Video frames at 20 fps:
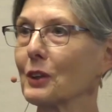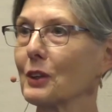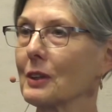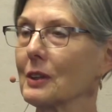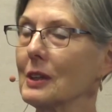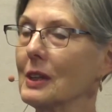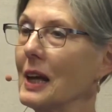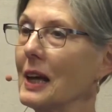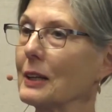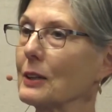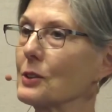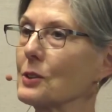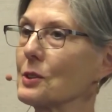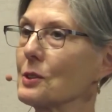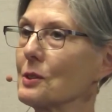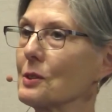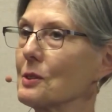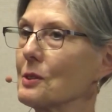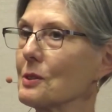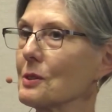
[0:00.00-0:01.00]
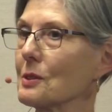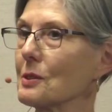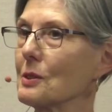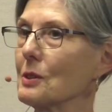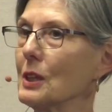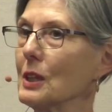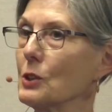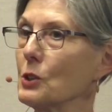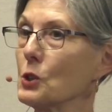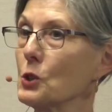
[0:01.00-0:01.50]
connections,
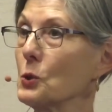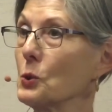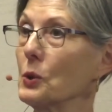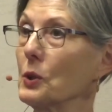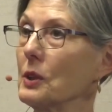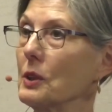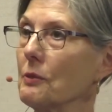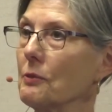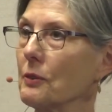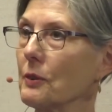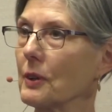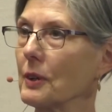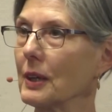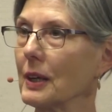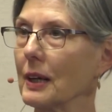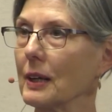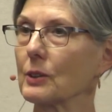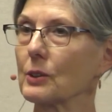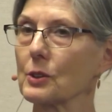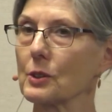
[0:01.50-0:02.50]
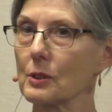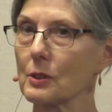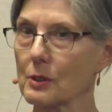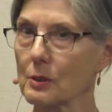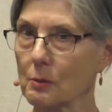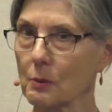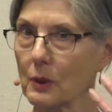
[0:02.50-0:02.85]
intuitive connections.